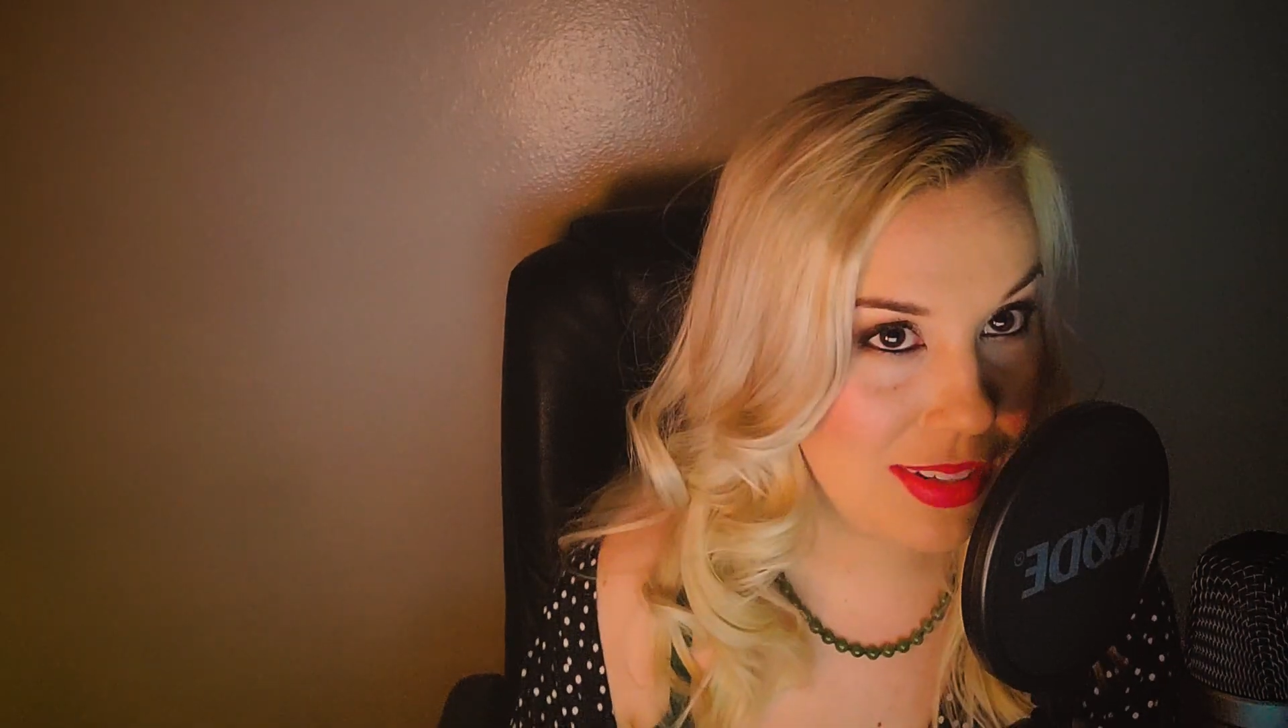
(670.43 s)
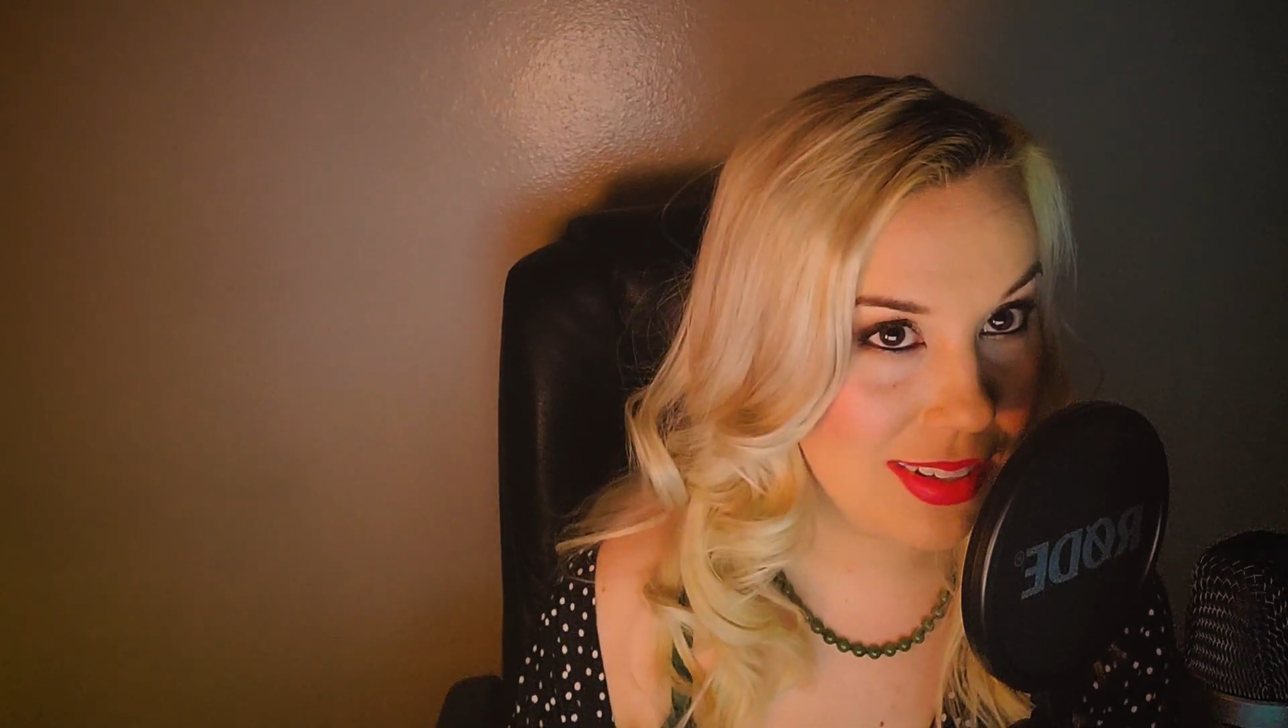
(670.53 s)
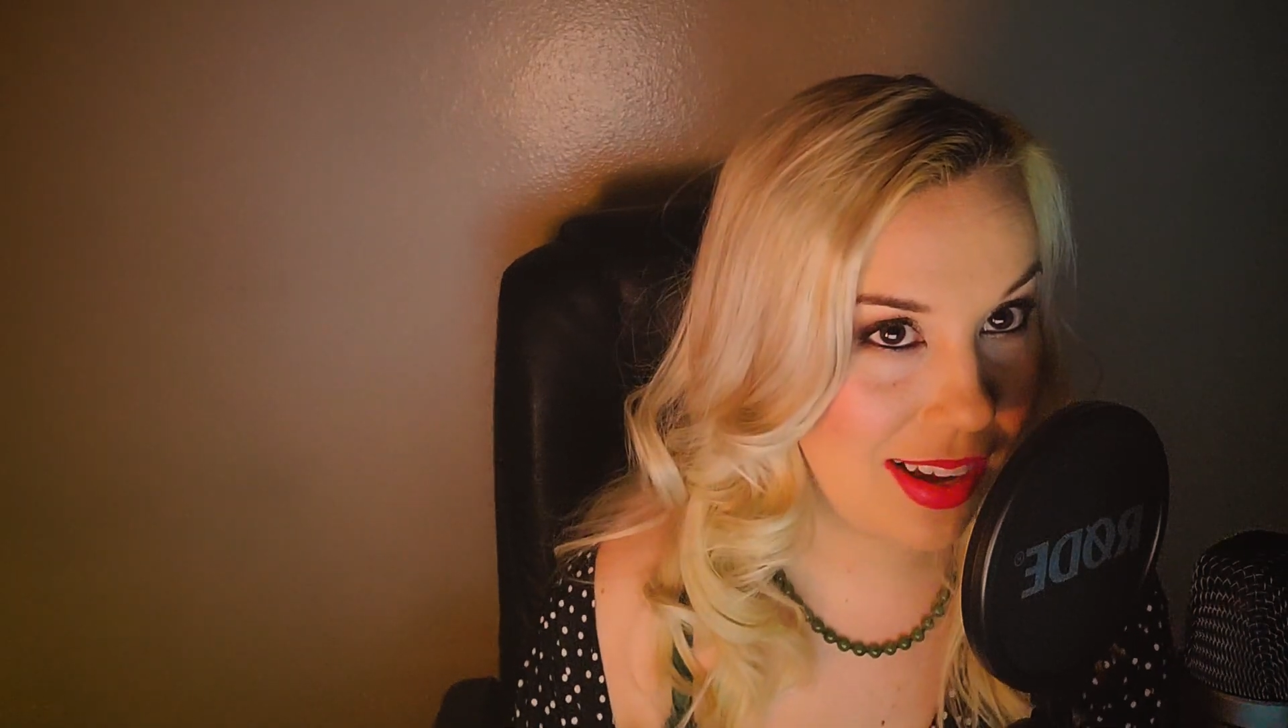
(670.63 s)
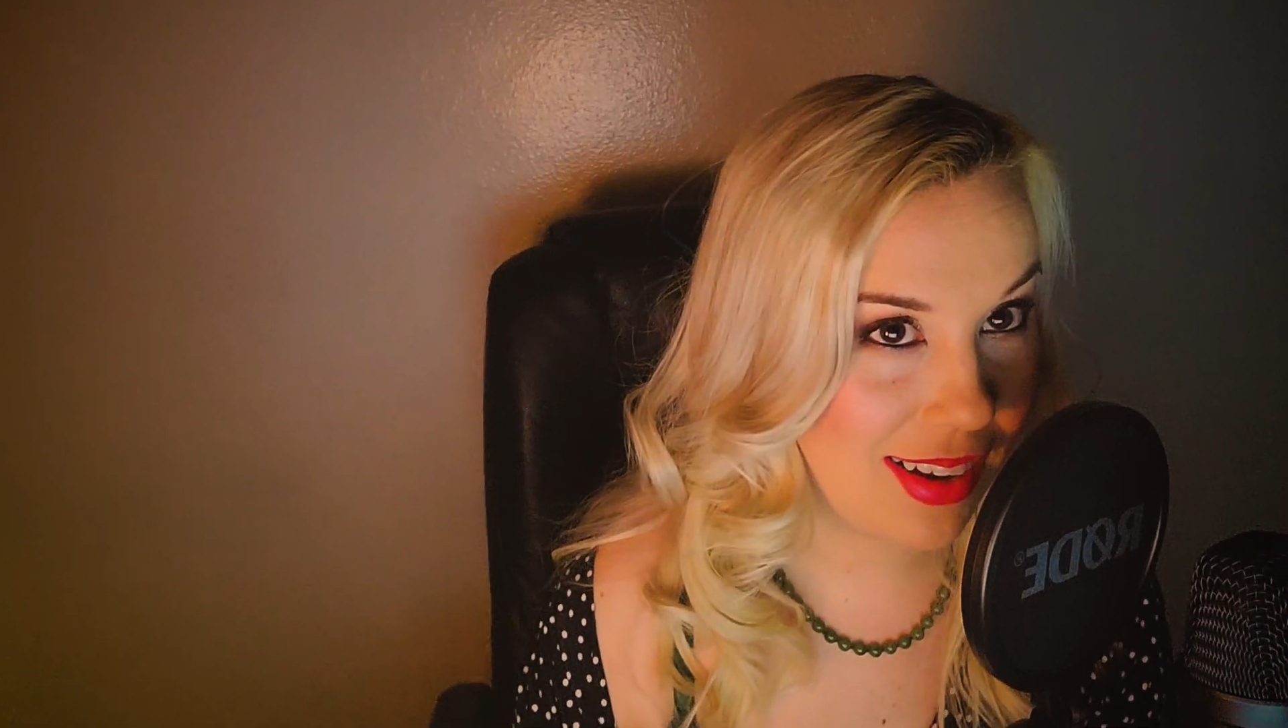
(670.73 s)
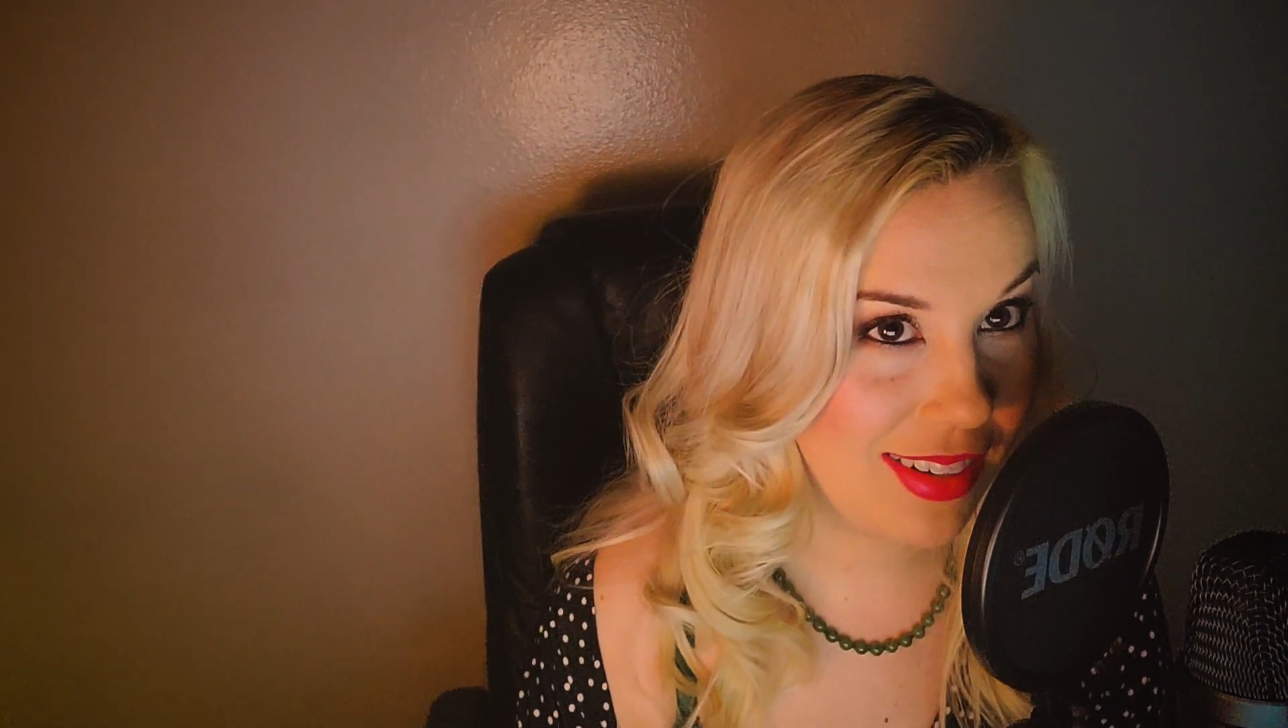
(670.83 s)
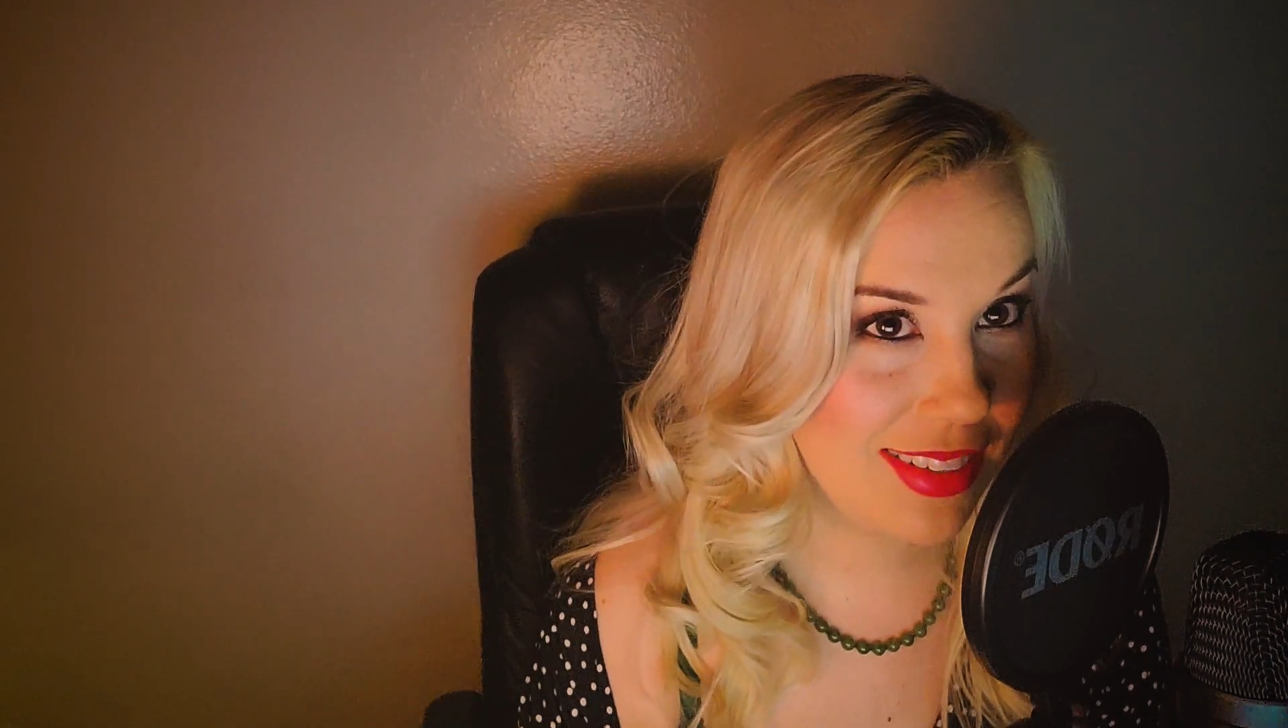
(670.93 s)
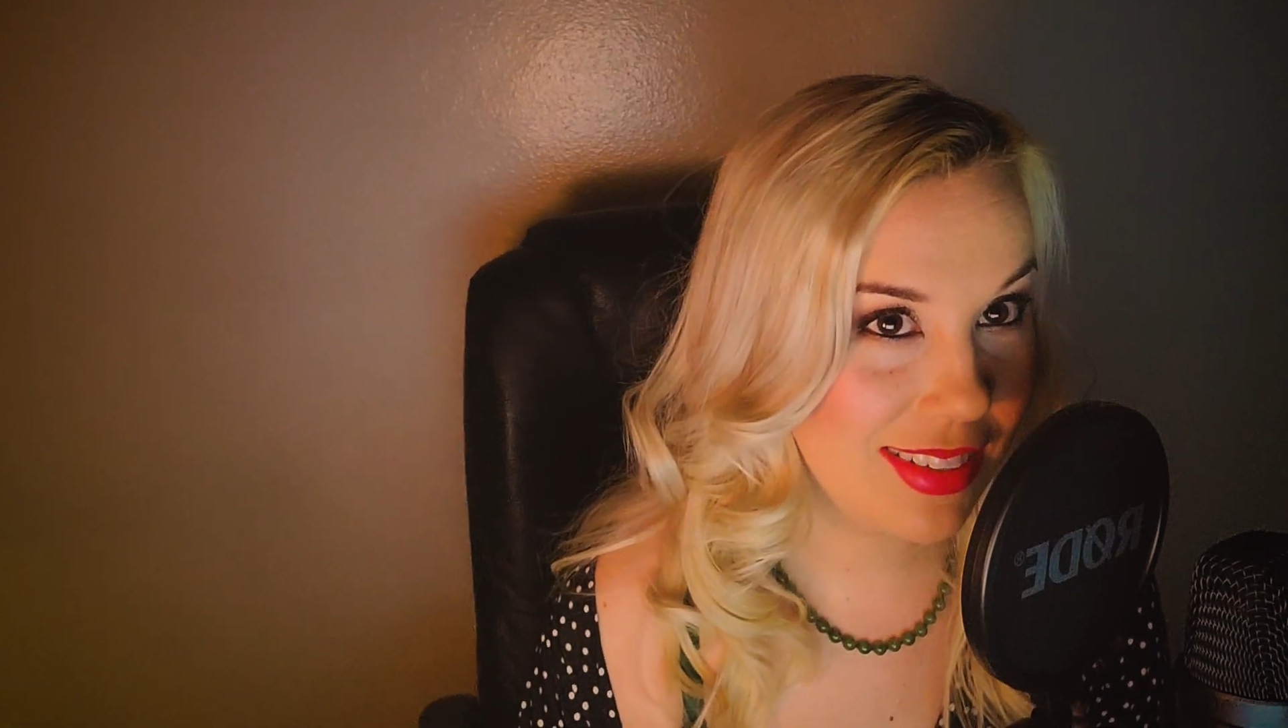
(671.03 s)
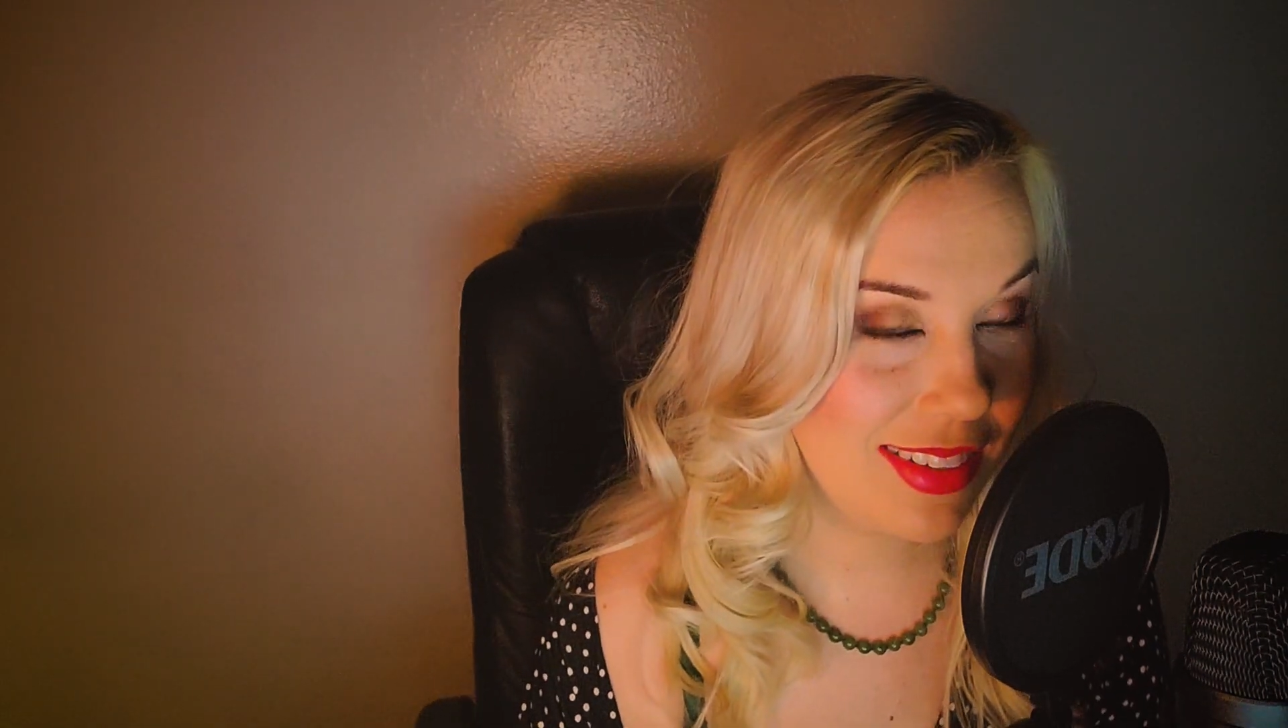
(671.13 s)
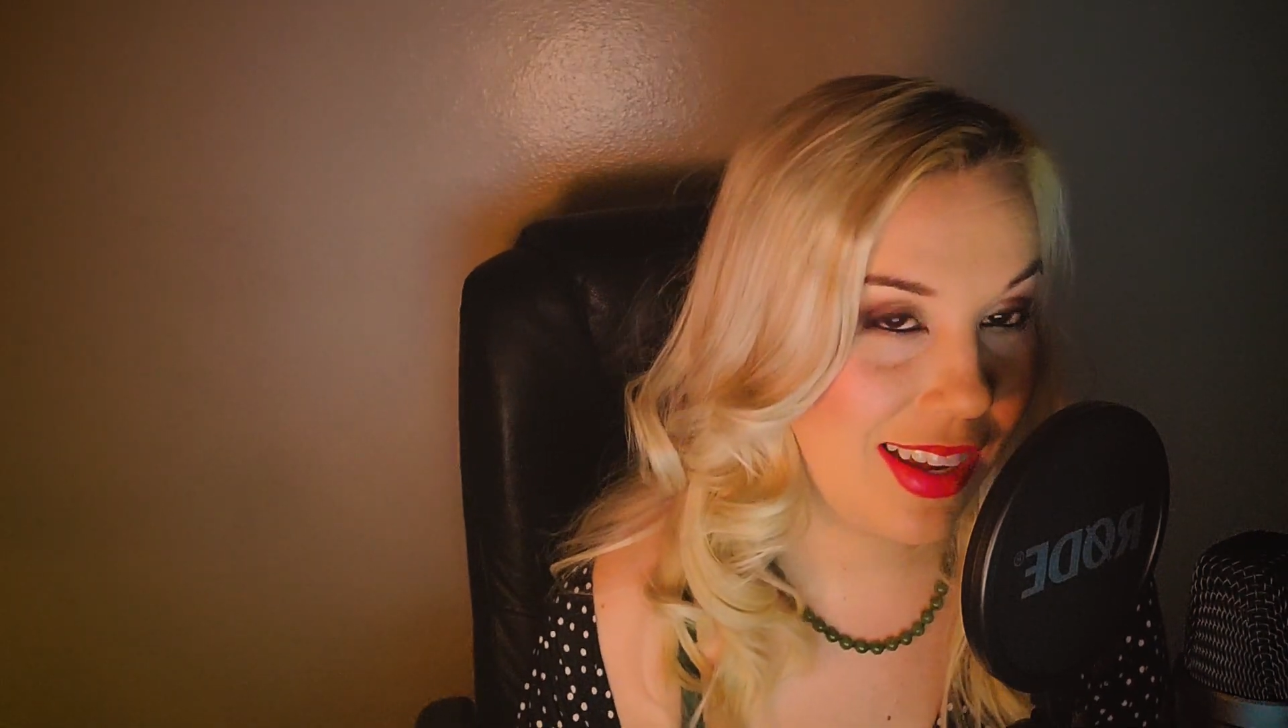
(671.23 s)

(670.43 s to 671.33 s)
Scott,